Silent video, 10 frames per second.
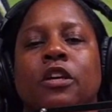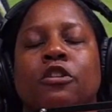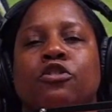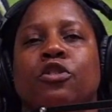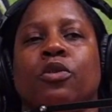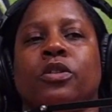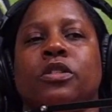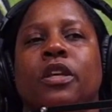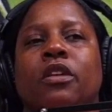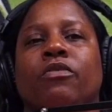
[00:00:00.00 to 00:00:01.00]
So
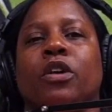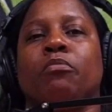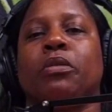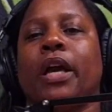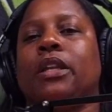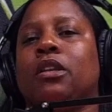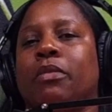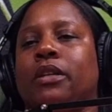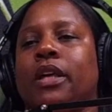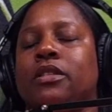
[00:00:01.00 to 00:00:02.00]
instead of complaining
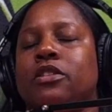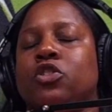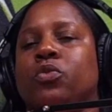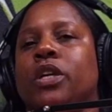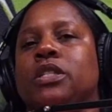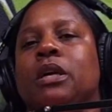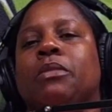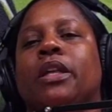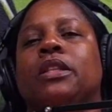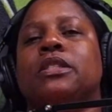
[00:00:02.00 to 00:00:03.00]
about that situation, I'm
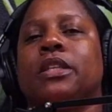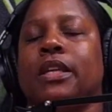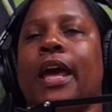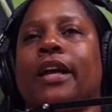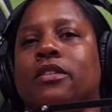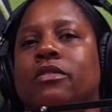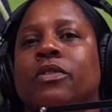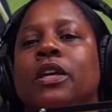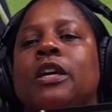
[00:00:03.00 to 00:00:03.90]
like, let's get active